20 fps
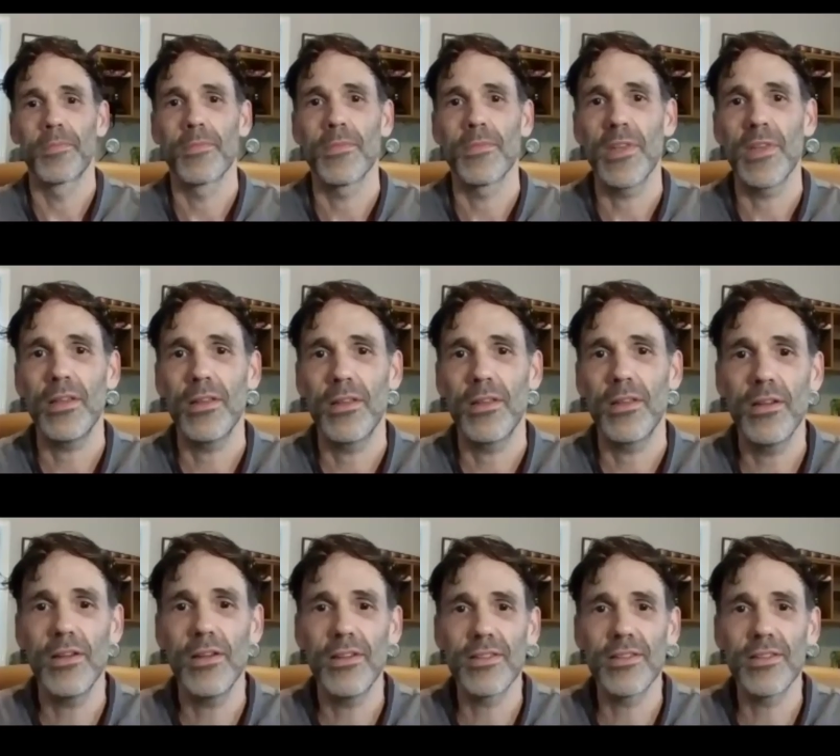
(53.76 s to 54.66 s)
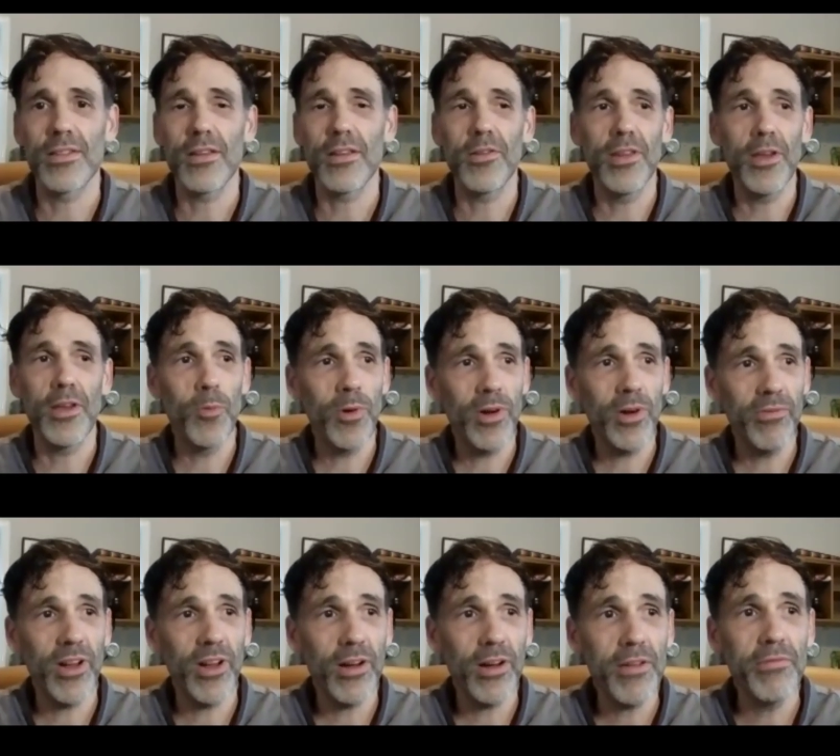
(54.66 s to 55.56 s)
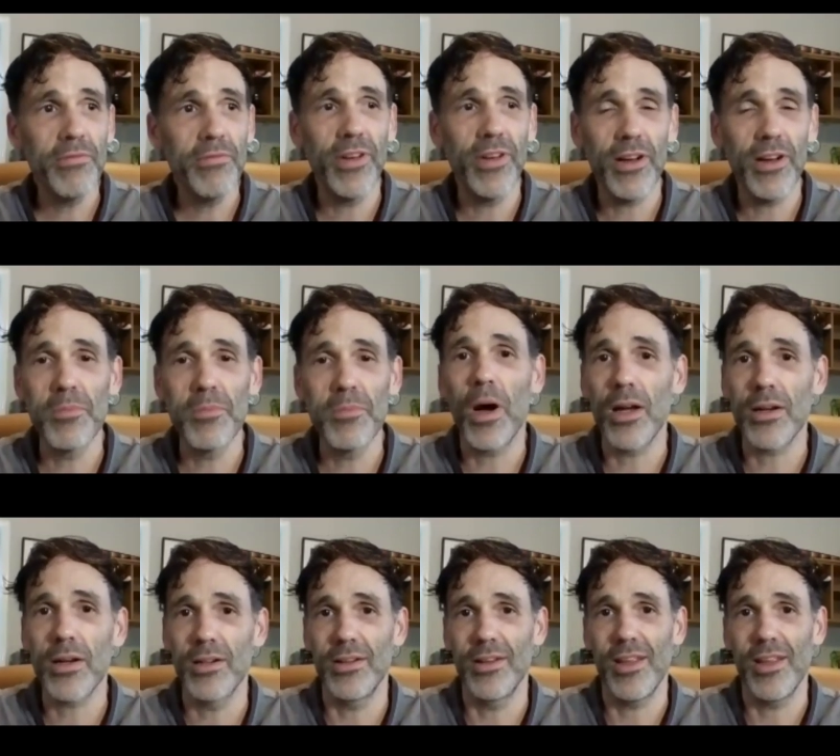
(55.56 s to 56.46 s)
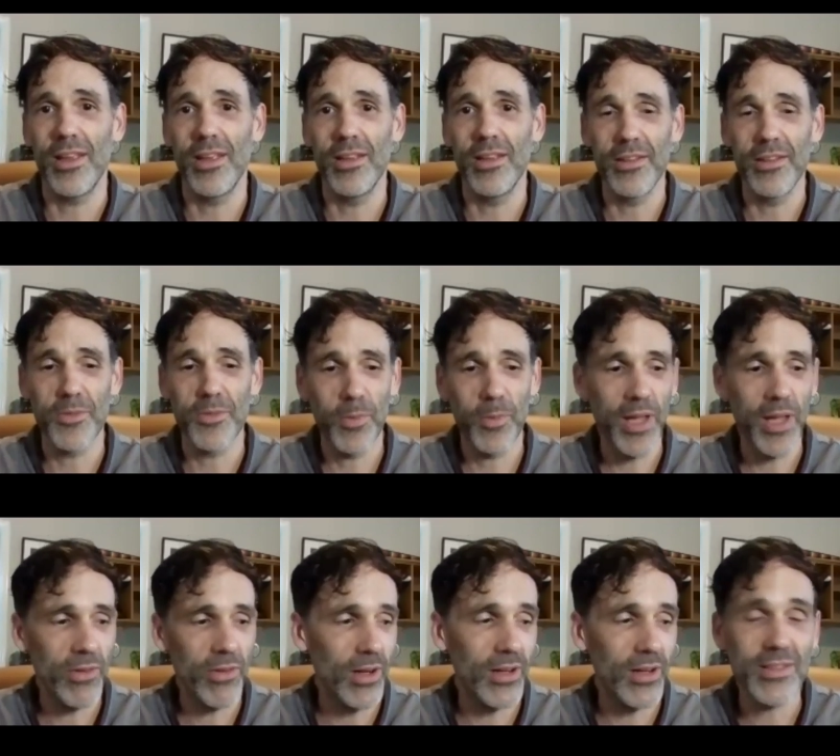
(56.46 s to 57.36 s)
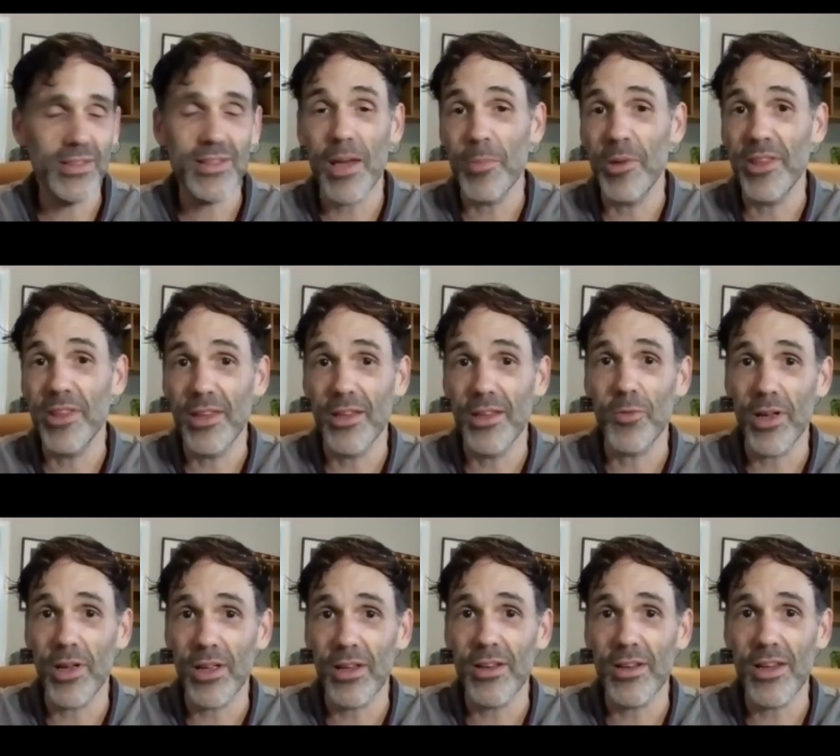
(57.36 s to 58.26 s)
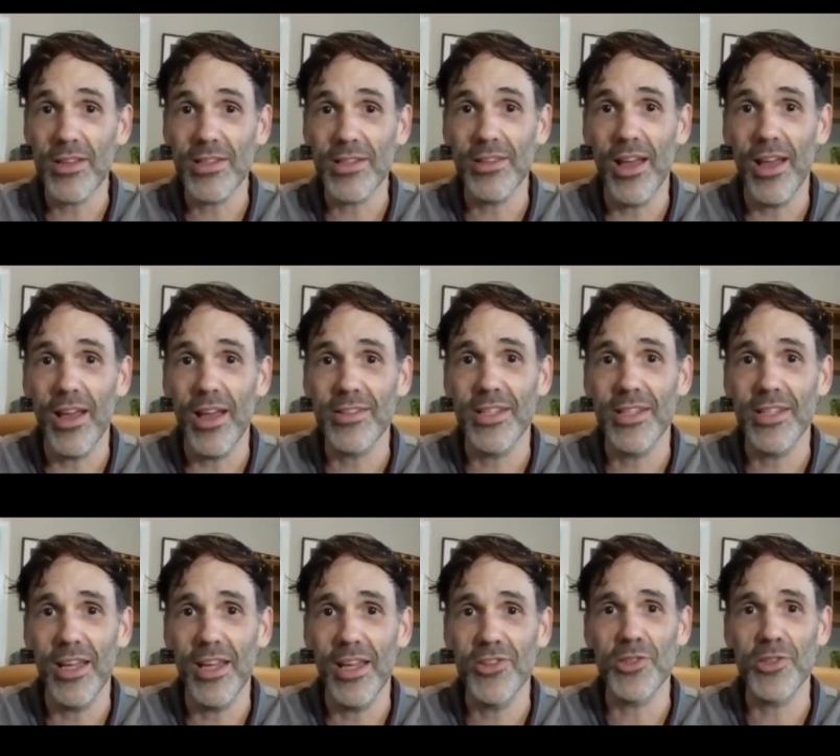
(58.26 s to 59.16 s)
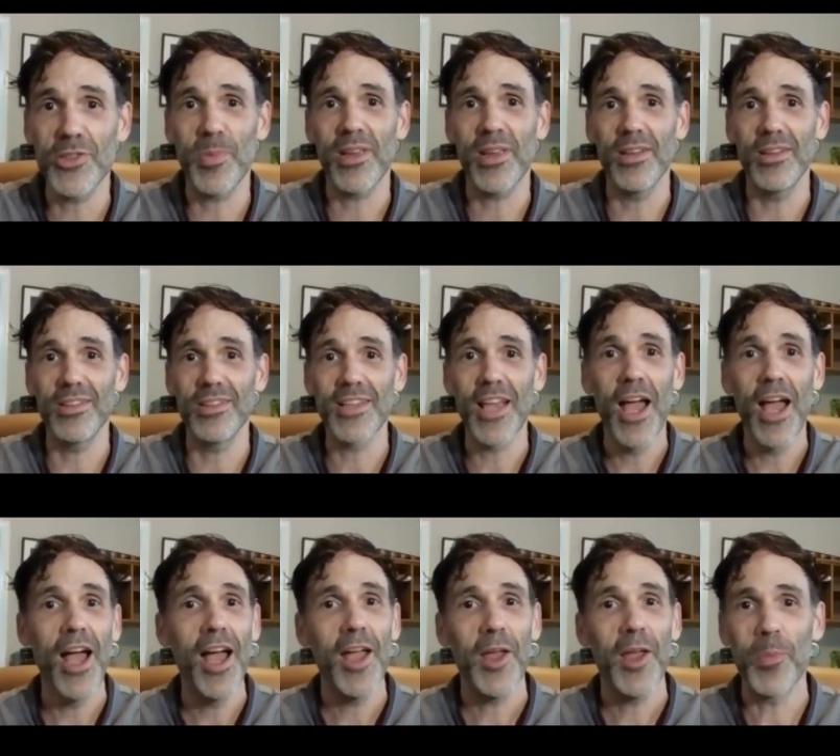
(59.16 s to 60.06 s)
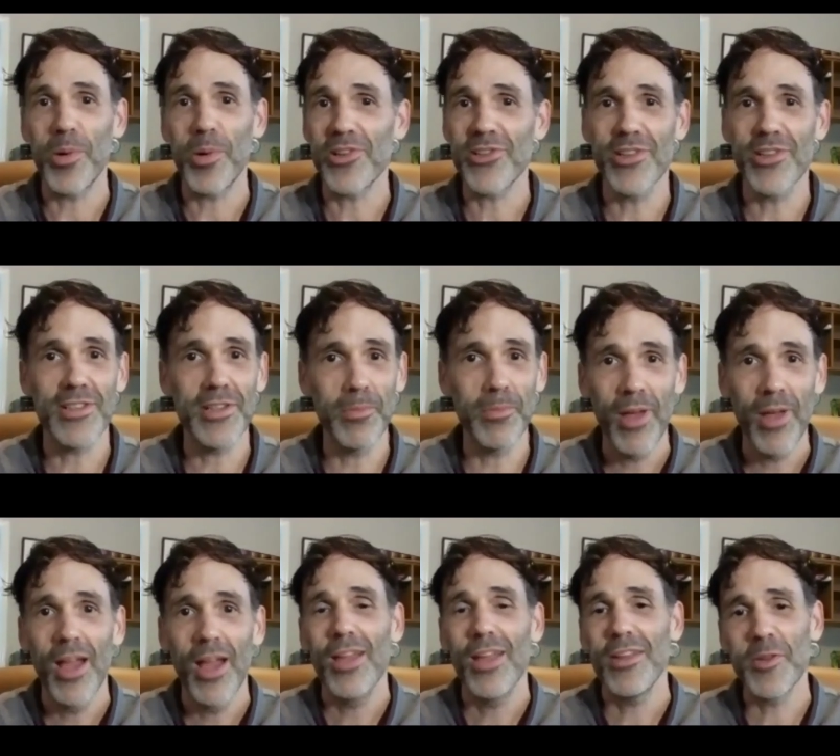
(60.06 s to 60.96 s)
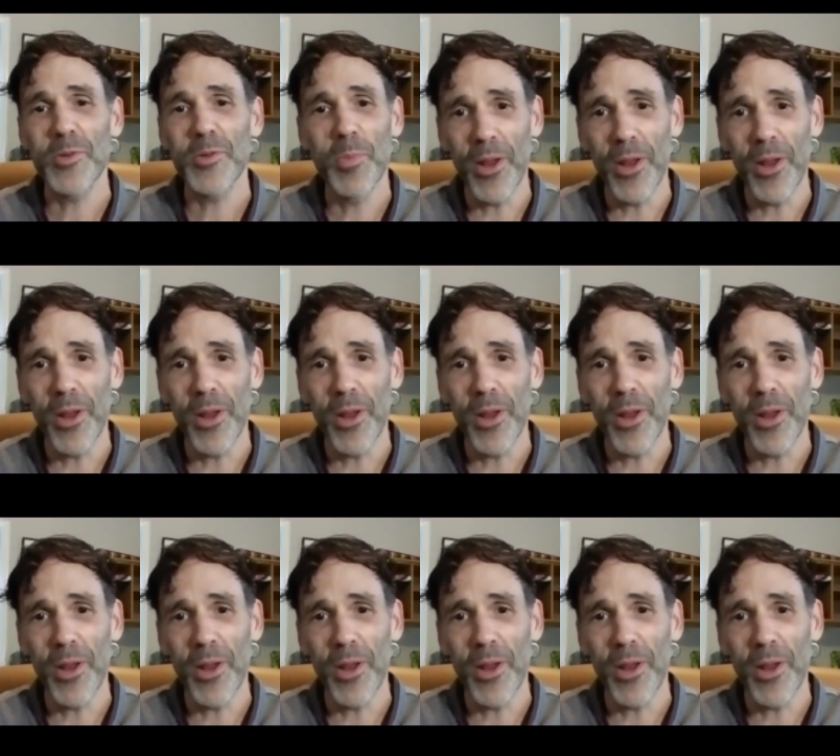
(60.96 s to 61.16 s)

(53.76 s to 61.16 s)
Yeah, so they were very, very modern, and we have a hard time, I think, recognizing that today, just because Impressionism, it's been a